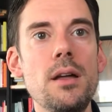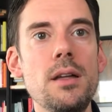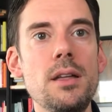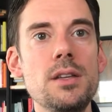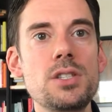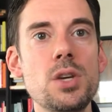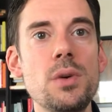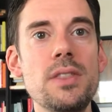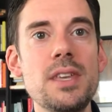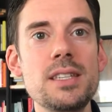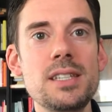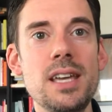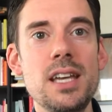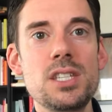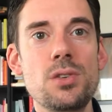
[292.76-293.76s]
So in this
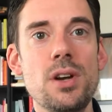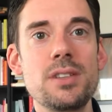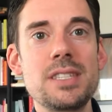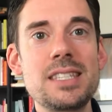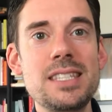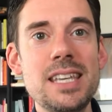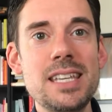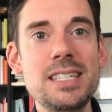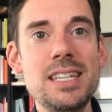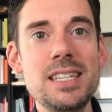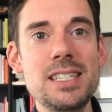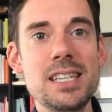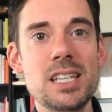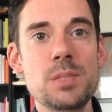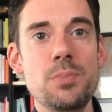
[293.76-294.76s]
case, around
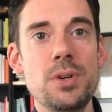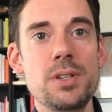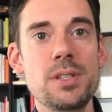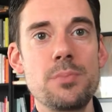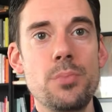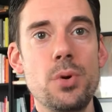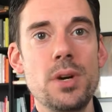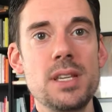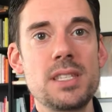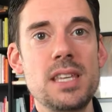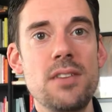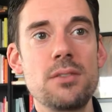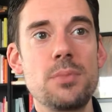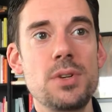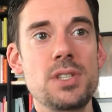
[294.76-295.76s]

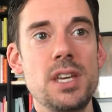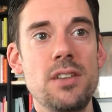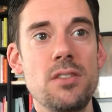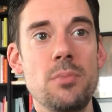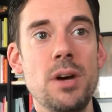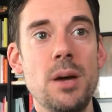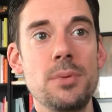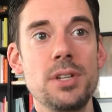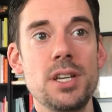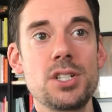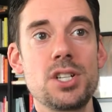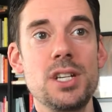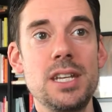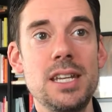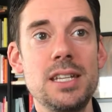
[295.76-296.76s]
66.7% of the
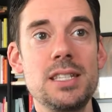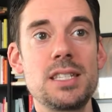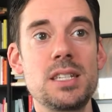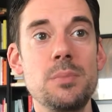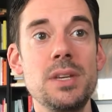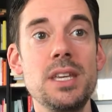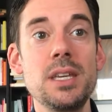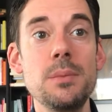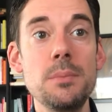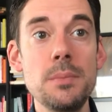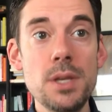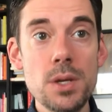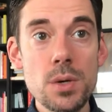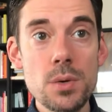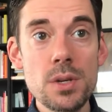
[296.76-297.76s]
population needs to be
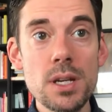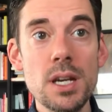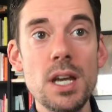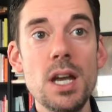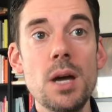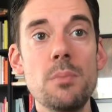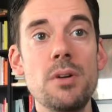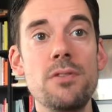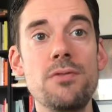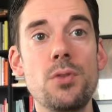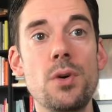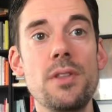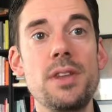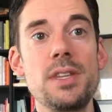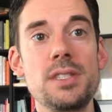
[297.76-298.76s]
immune
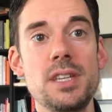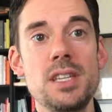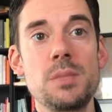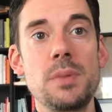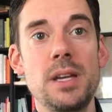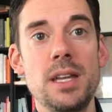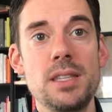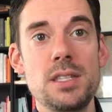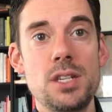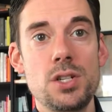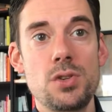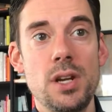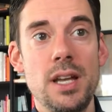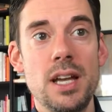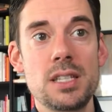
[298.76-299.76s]
before the disease begins to
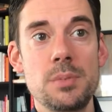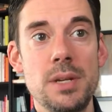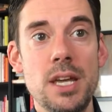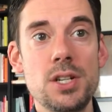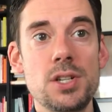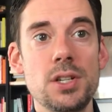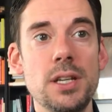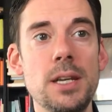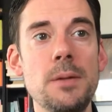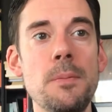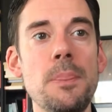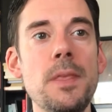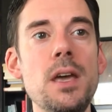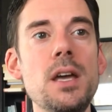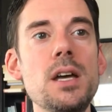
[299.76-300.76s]
shrink exponentially.
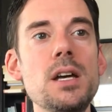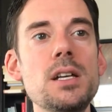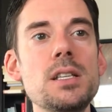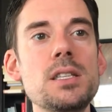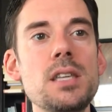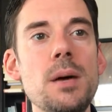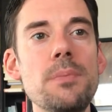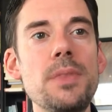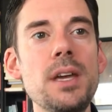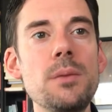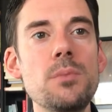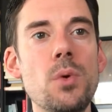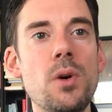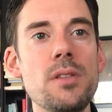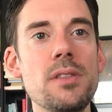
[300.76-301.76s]
Something
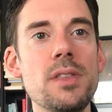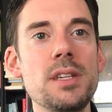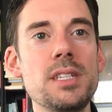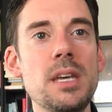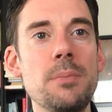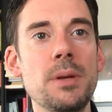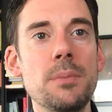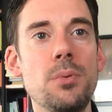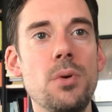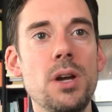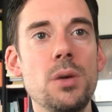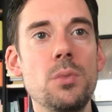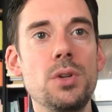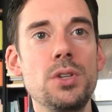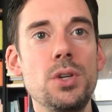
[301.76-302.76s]
more than the tipping
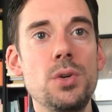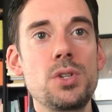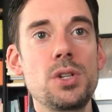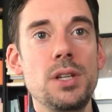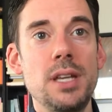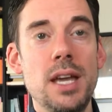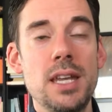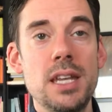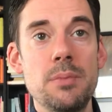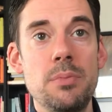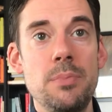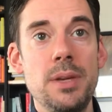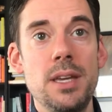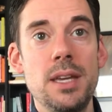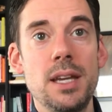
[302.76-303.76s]
point will usually end up
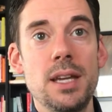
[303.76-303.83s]
being